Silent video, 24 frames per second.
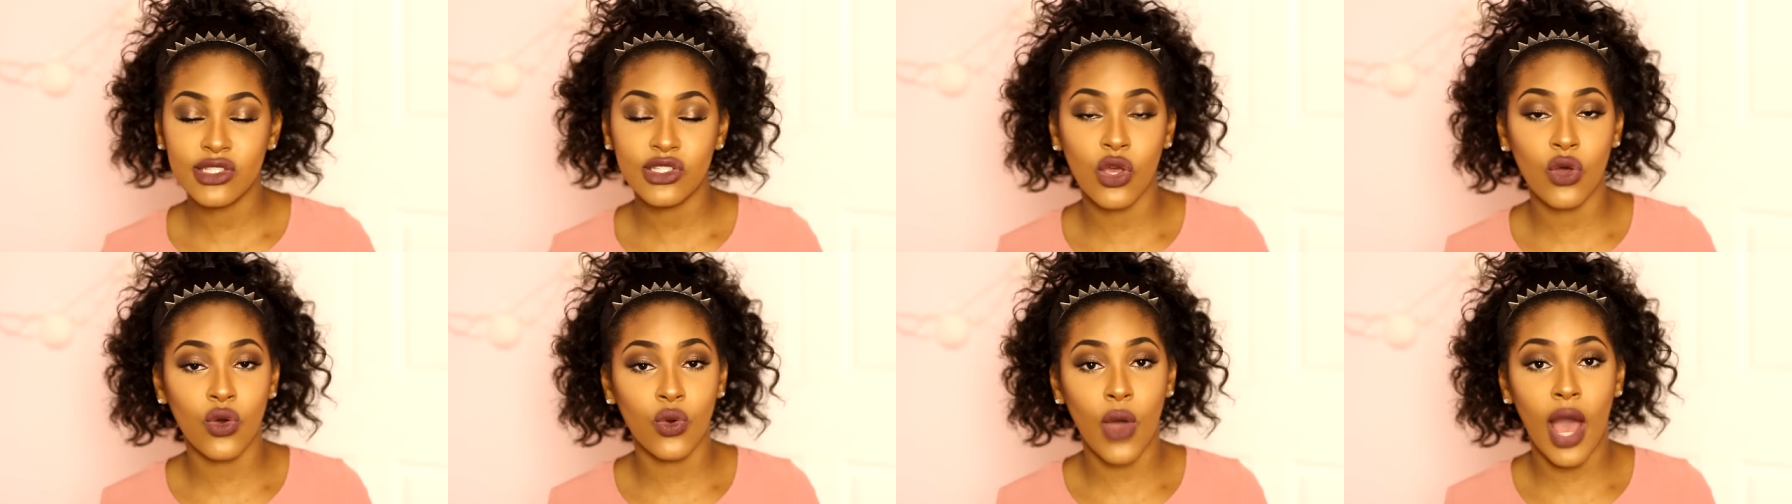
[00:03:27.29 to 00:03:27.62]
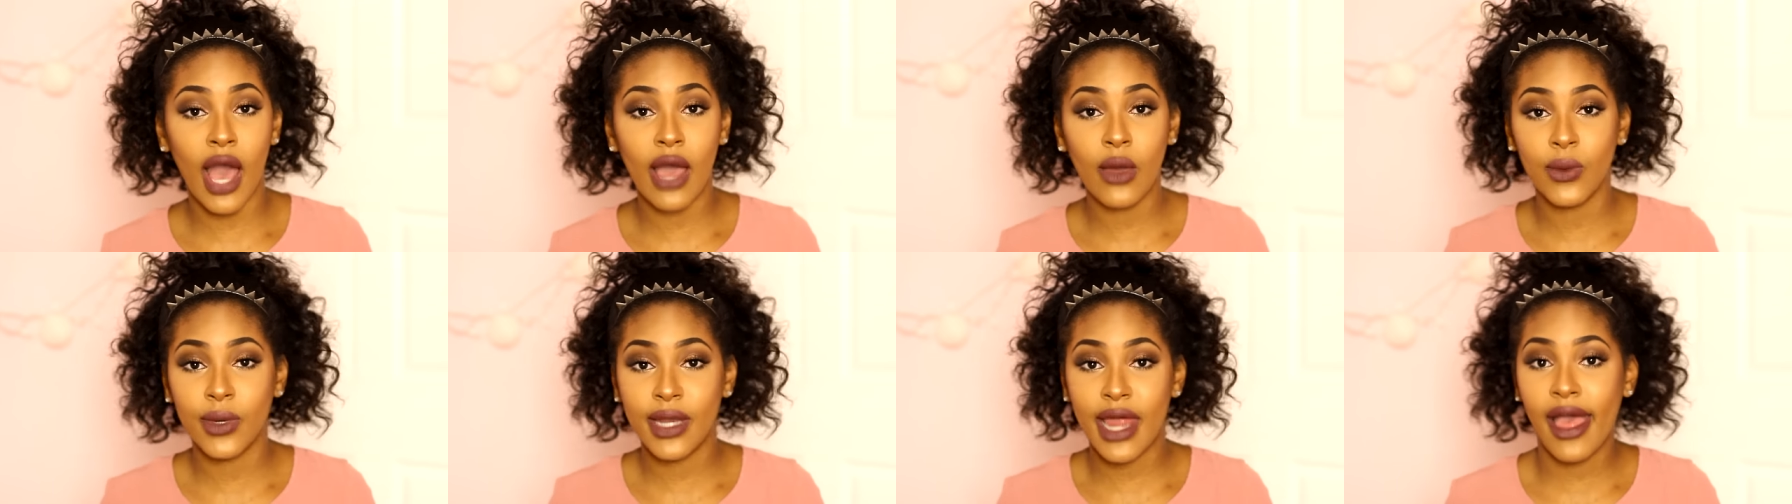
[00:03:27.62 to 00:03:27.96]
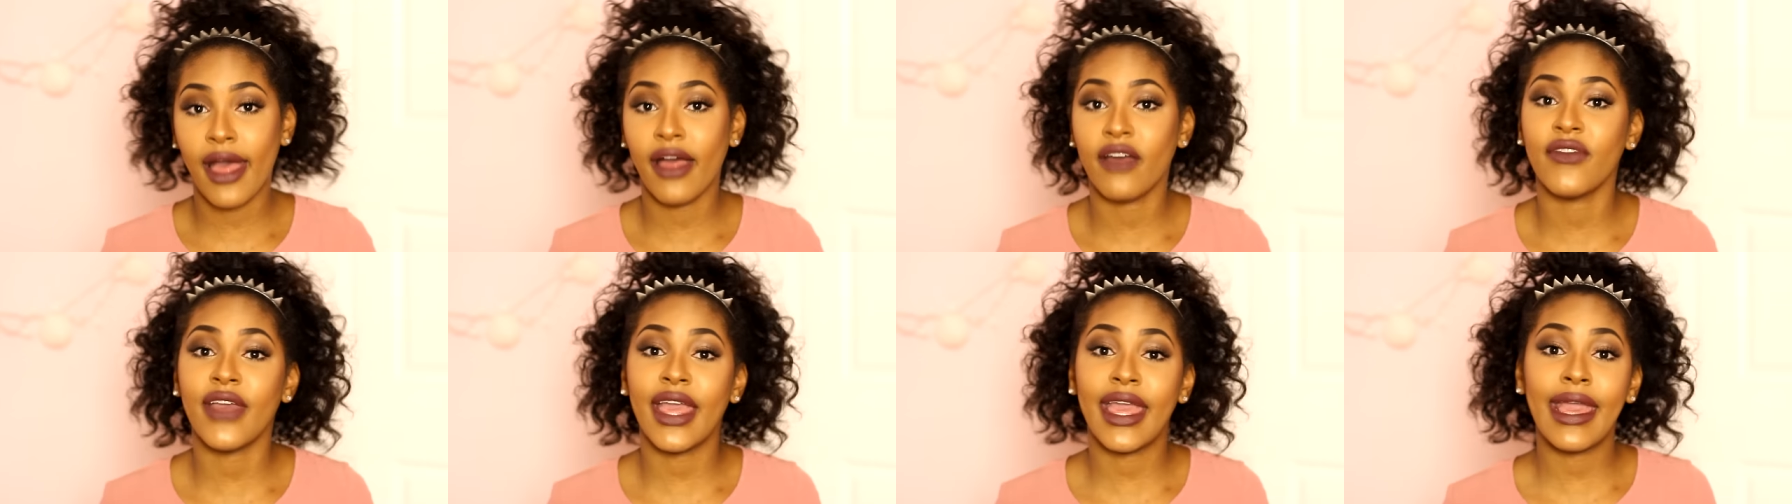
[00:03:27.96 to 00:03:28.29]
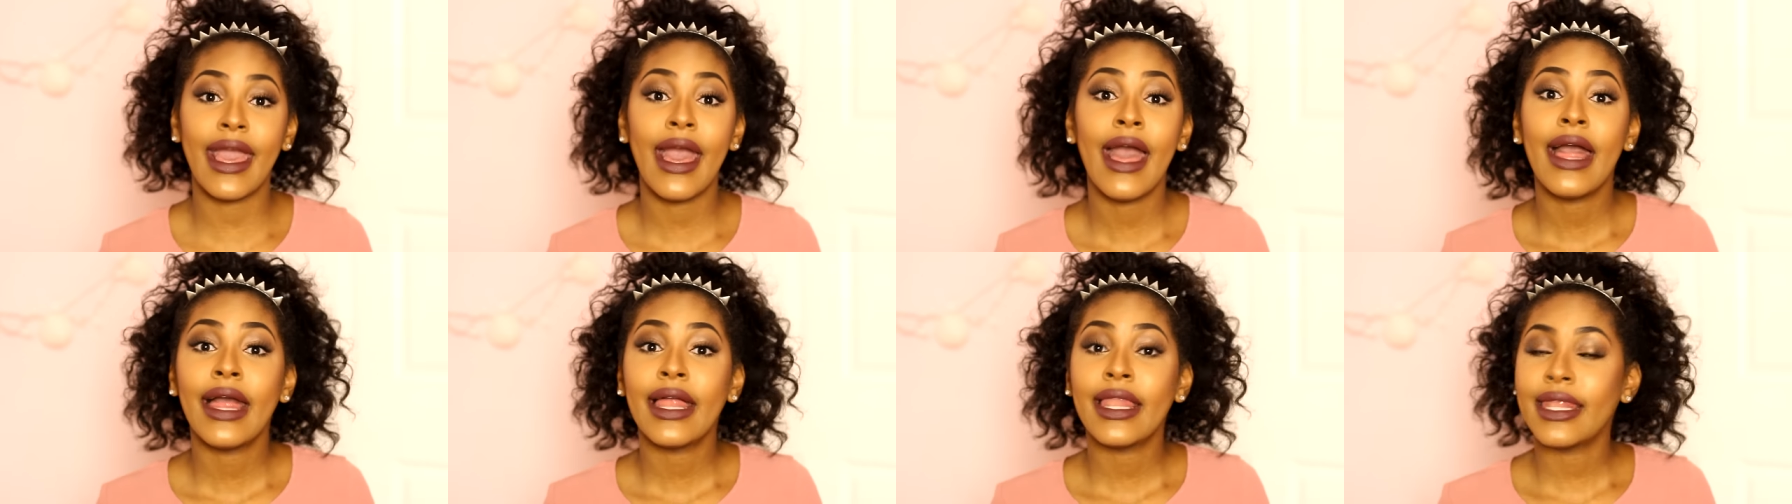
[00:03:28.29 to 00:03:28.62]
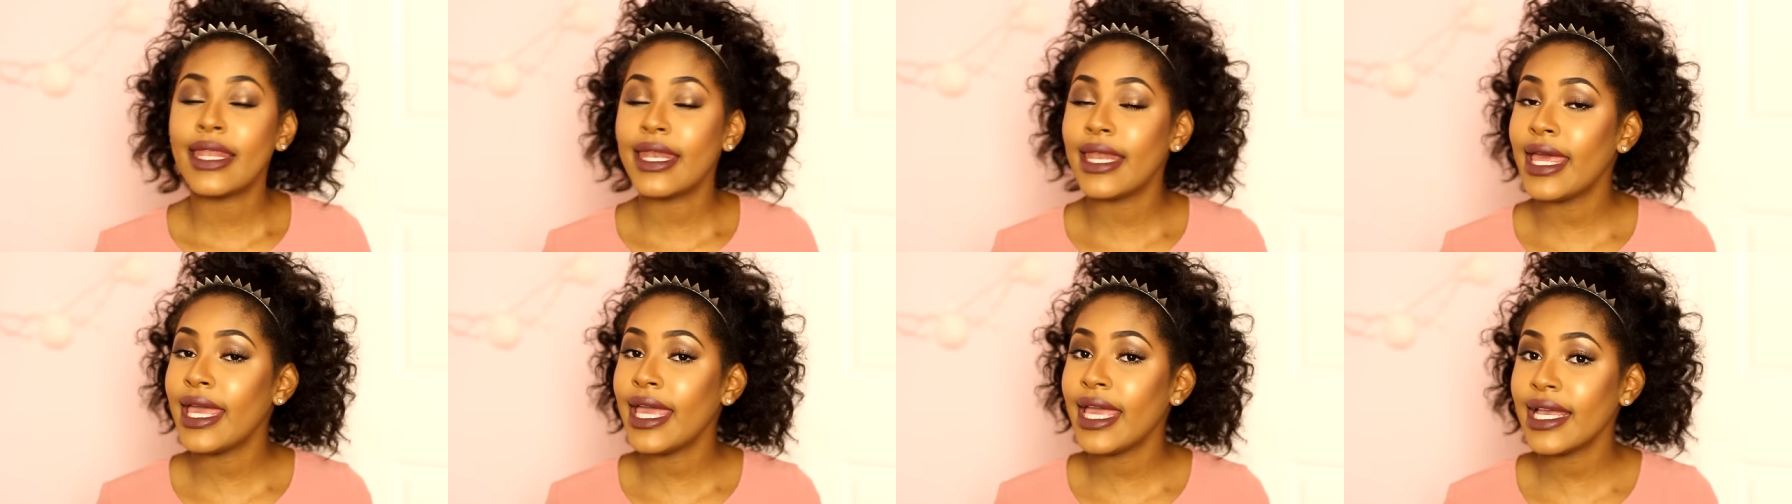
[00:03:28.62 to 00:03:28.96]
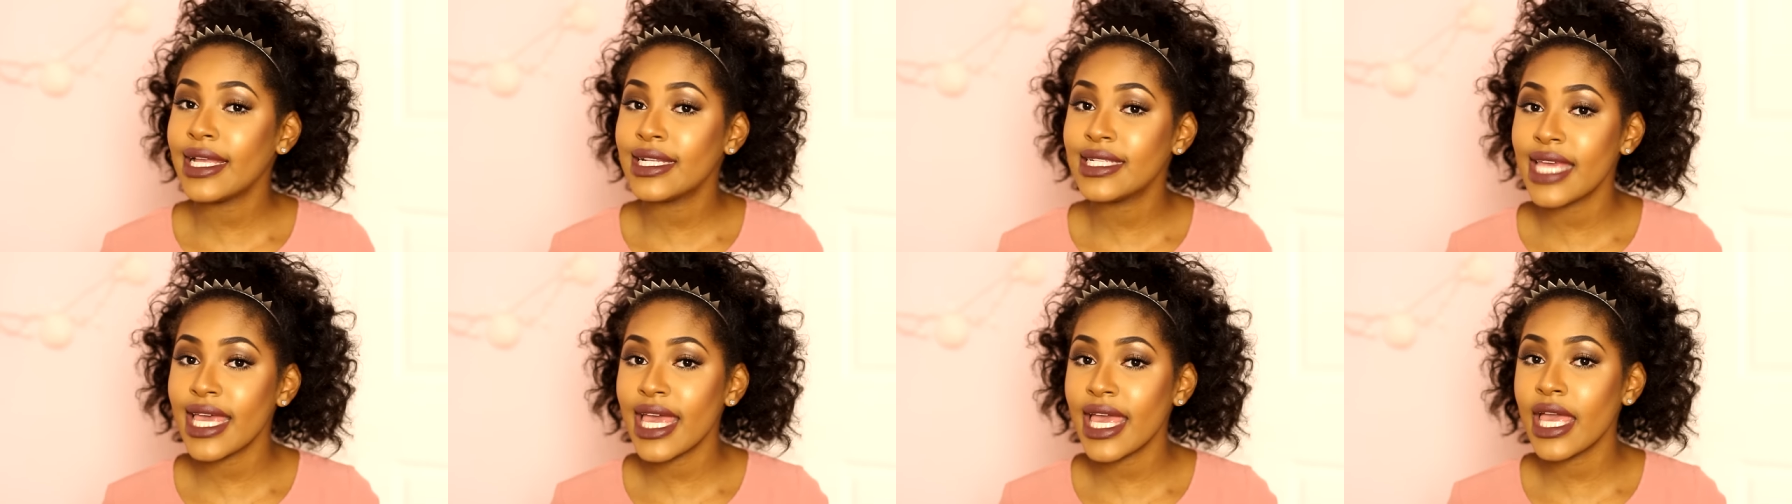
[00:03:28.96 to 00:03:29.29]
So I would have a
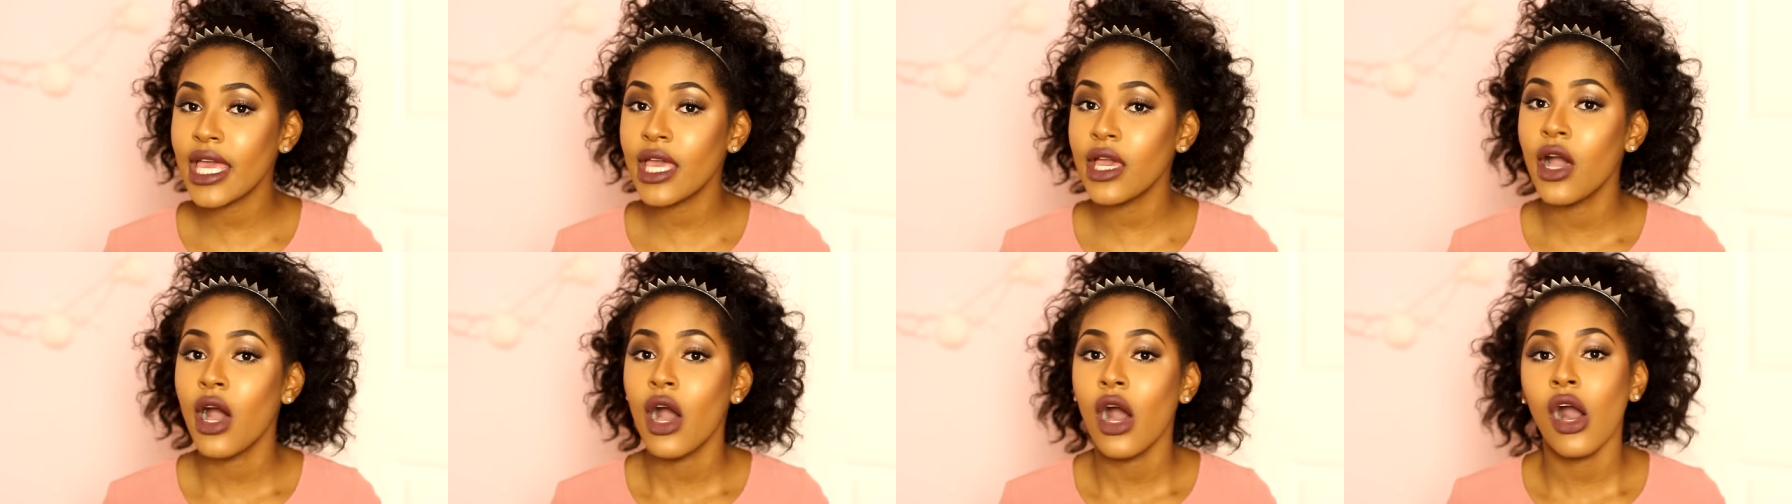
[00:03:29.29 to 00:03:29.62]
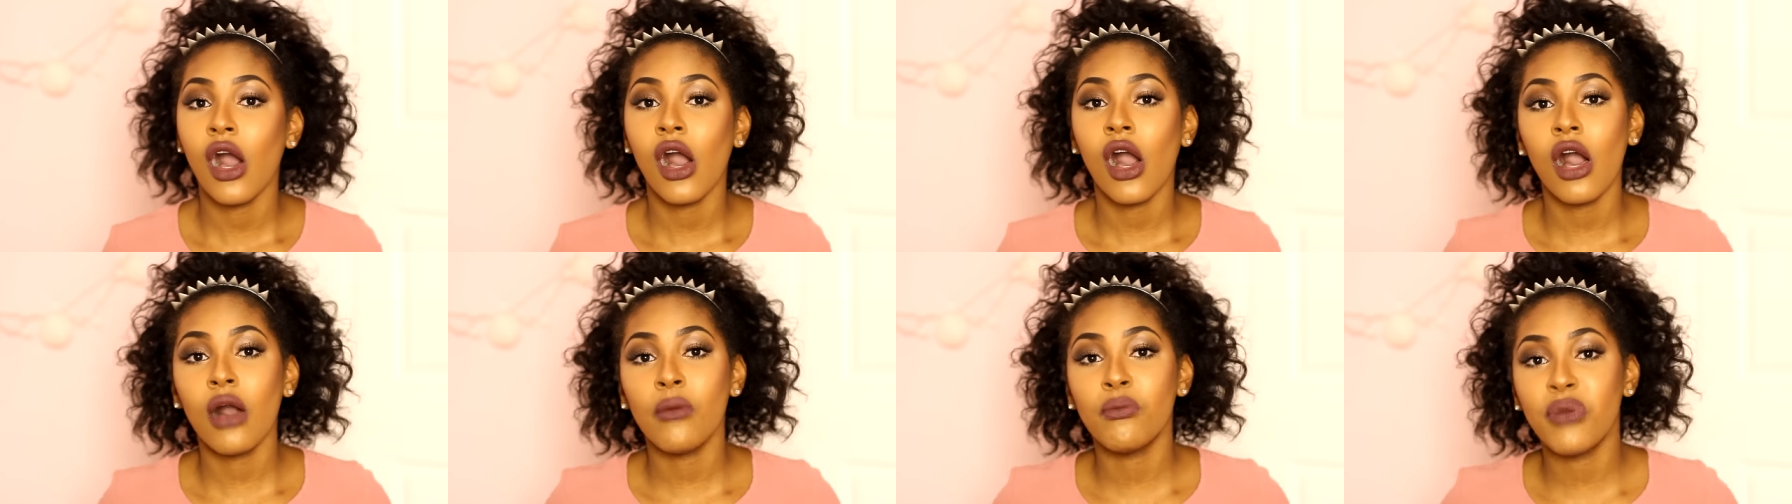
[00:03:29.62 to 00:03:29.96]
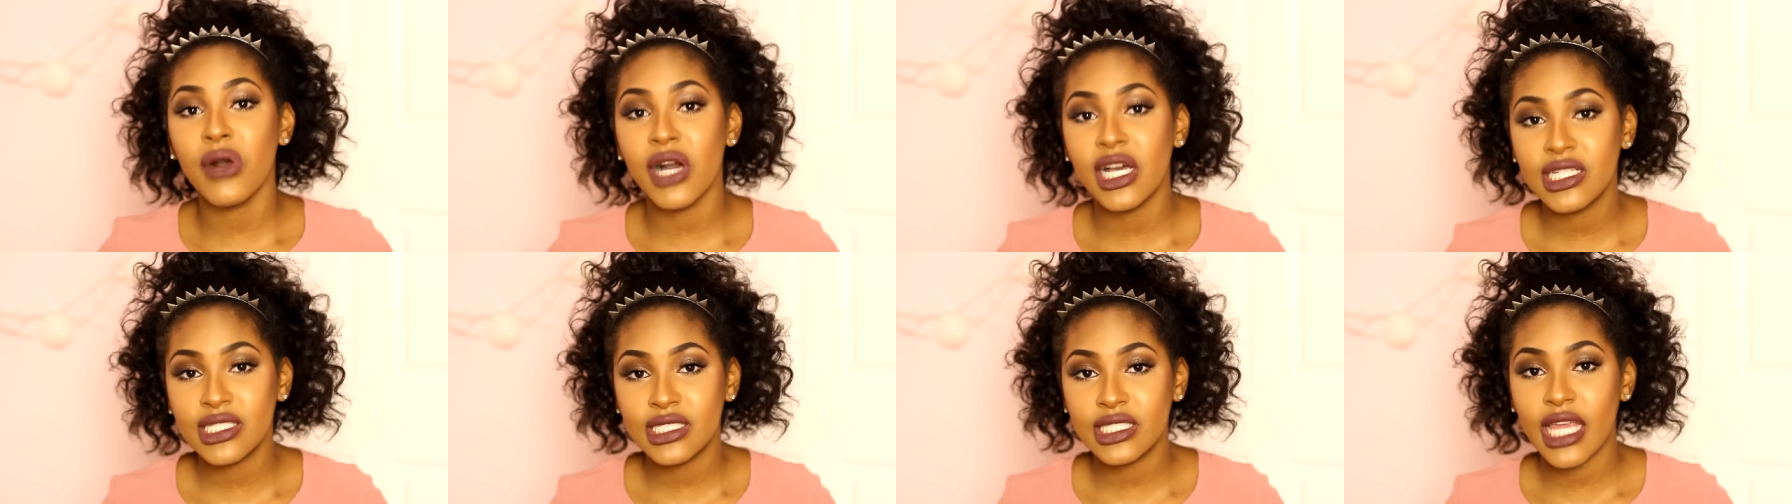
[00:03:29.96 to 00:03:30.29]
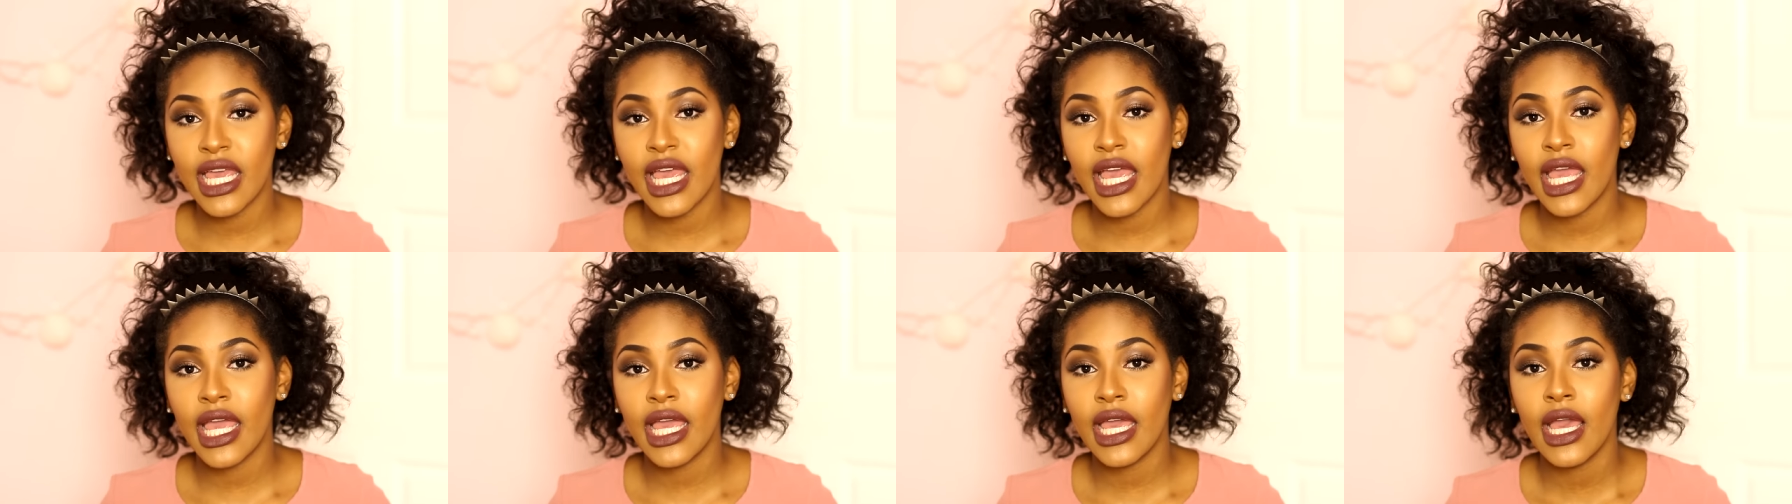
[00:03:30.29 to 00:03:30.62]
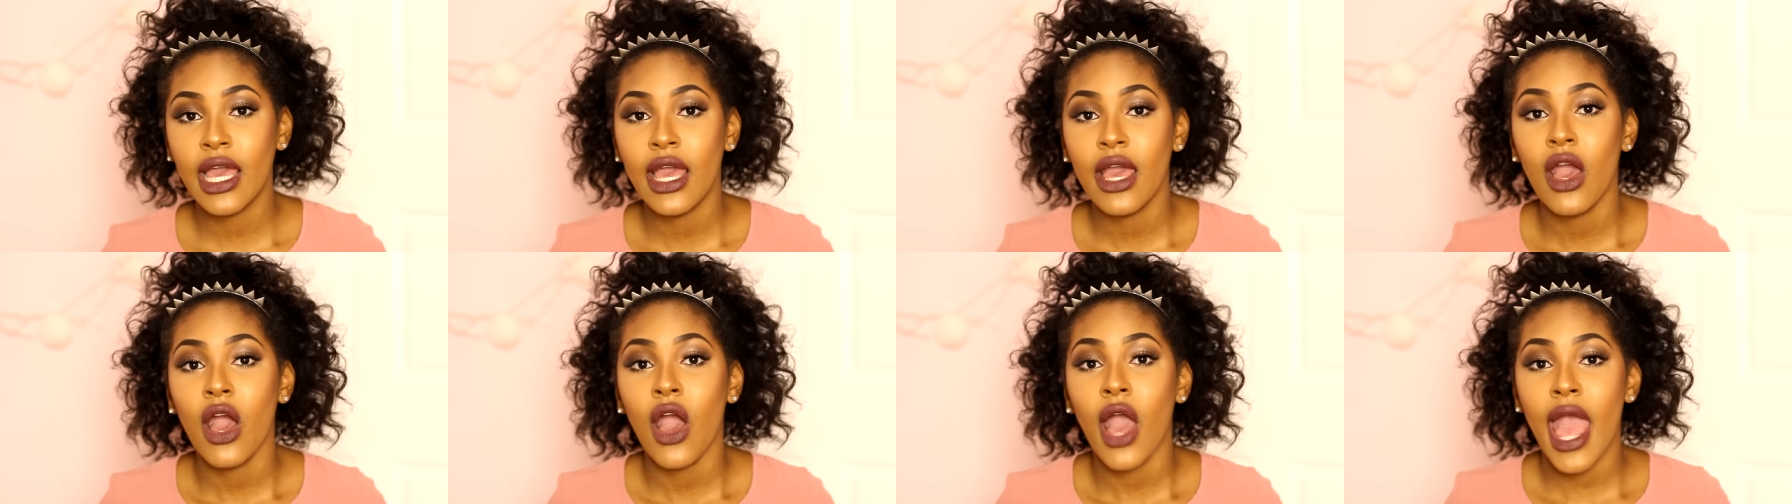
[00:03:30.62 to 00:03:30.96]
leg day, a butt day,